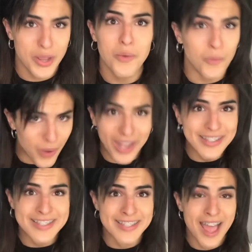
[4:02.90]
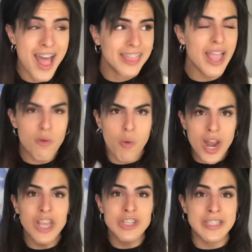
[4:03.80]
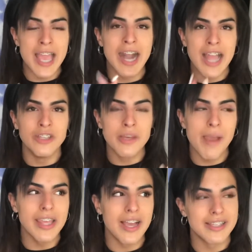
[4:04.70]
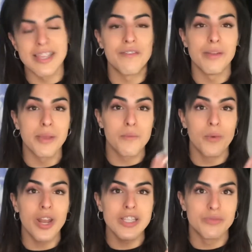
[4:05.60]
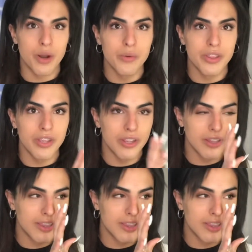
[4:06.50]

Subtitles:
What? Like, what are you saying? I look at my younger self and I'm like, what is wrong with you?